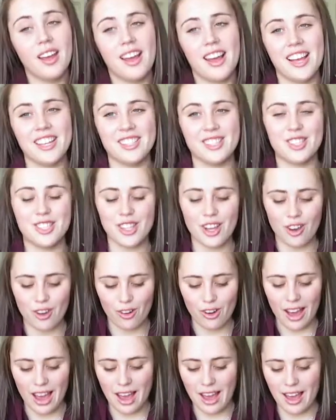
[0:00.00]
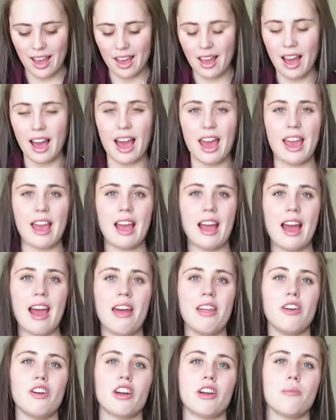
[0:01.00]
And so I
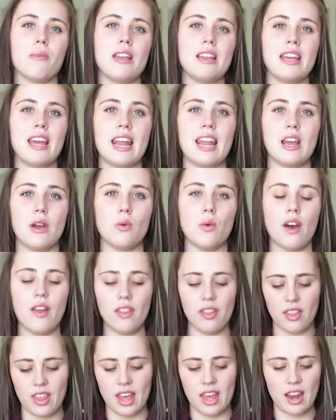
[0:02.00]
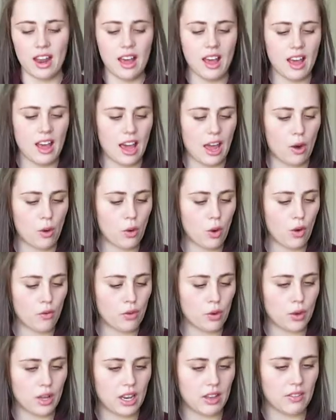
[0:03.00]
highly recommend getting one that, I don't know
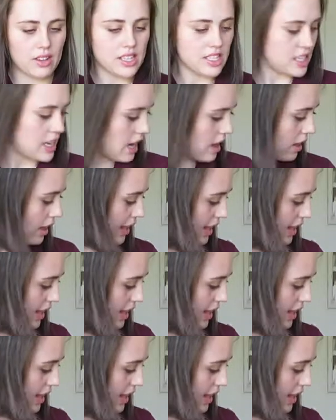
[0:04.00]
if you can even tell.